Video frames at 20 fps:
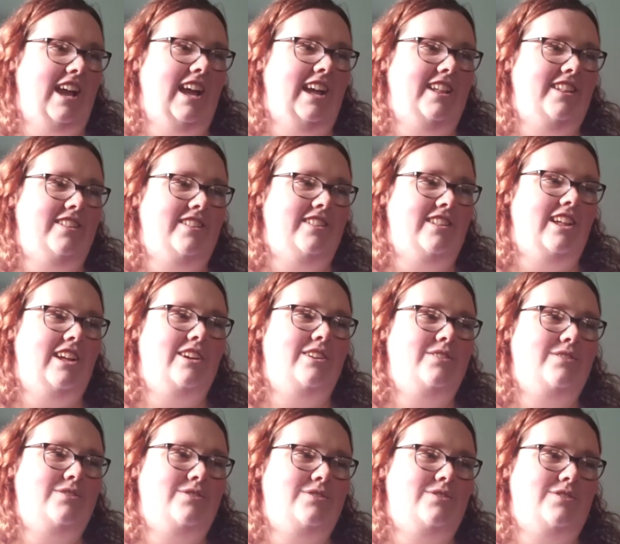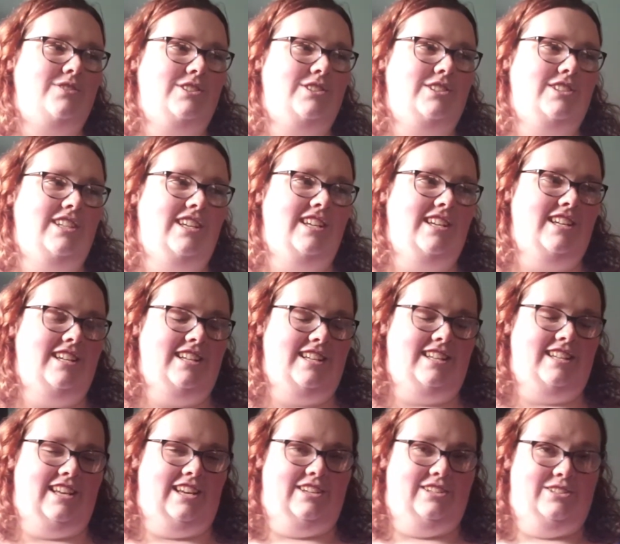I loved
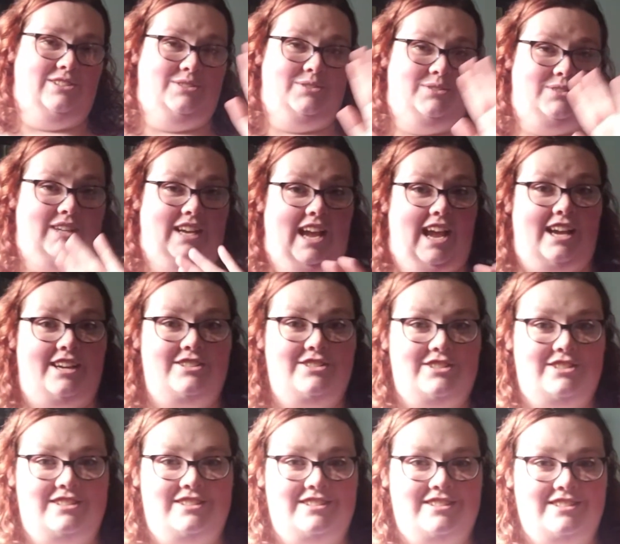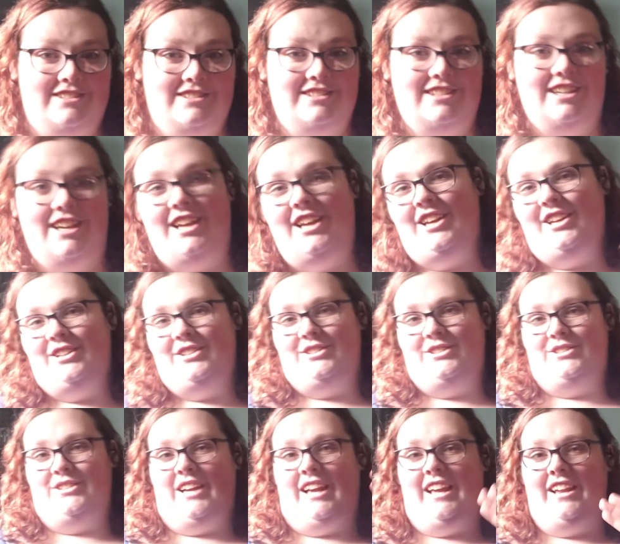Kale's reaction
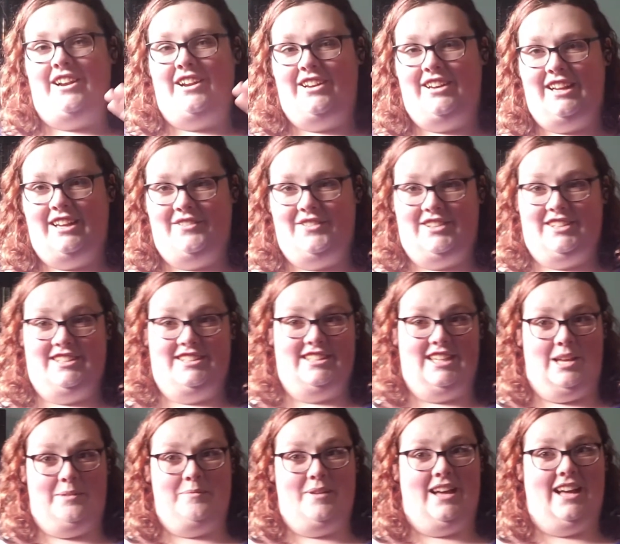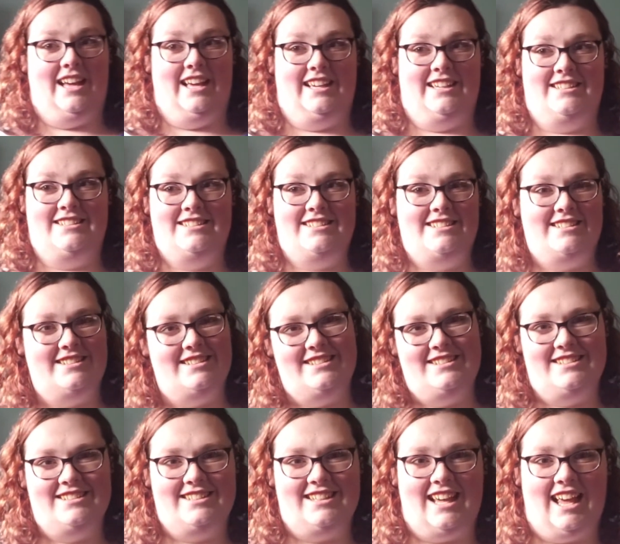to Aedion having the same eyes
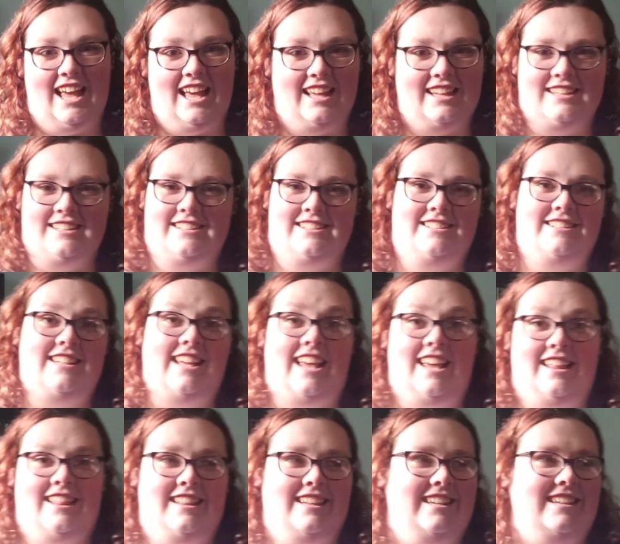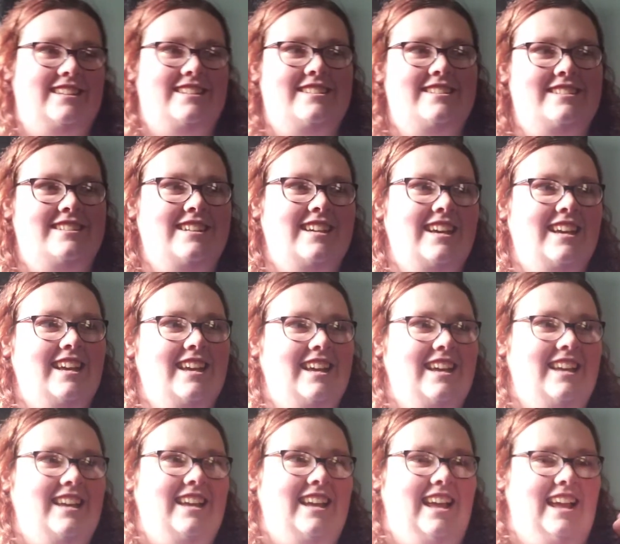as Aelin,
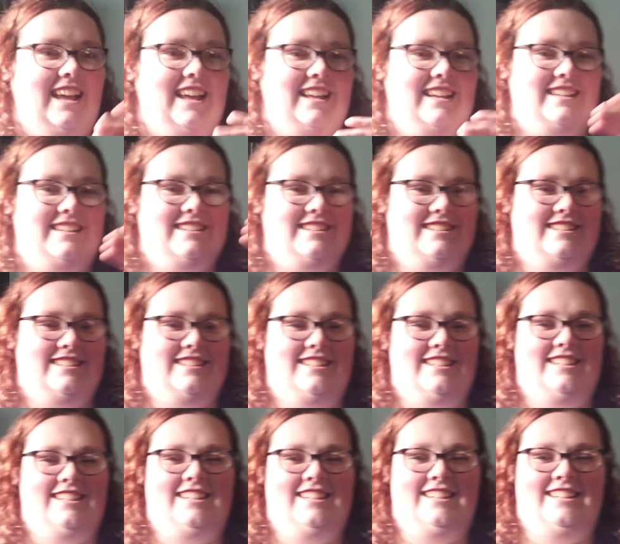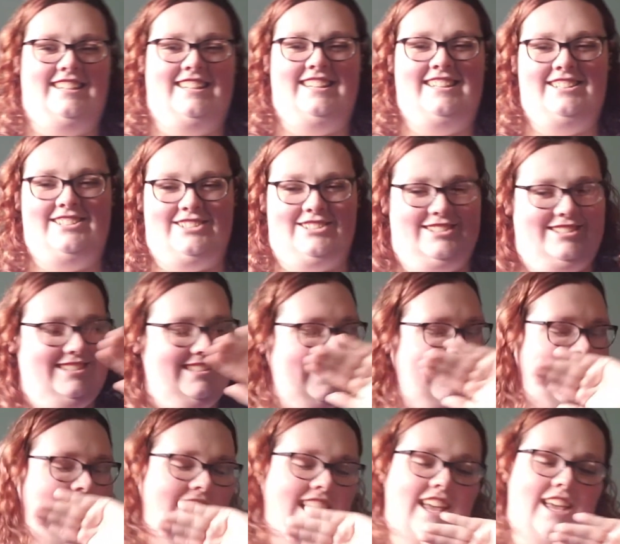and just,
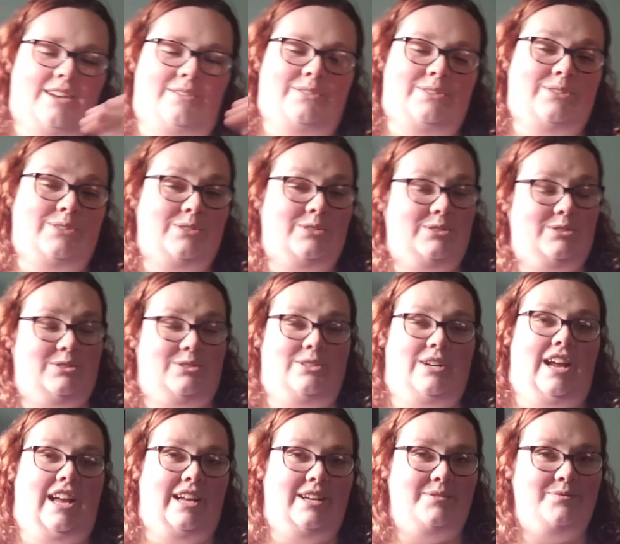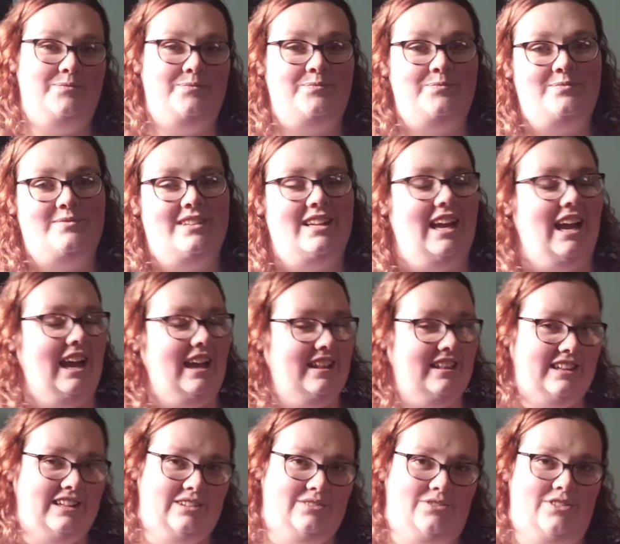it was great. I
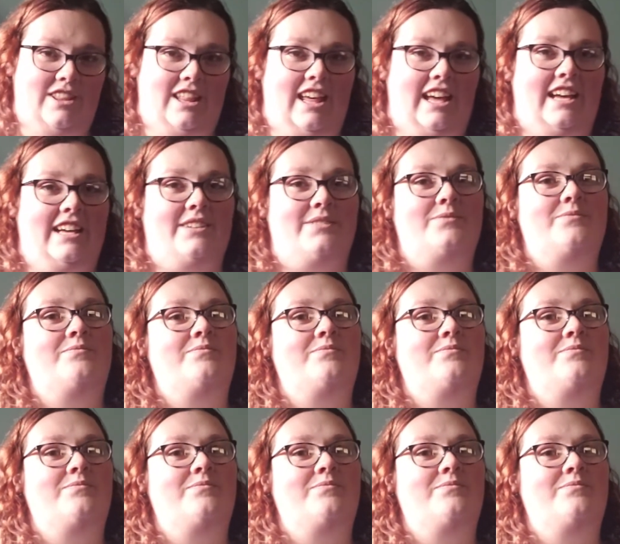love that.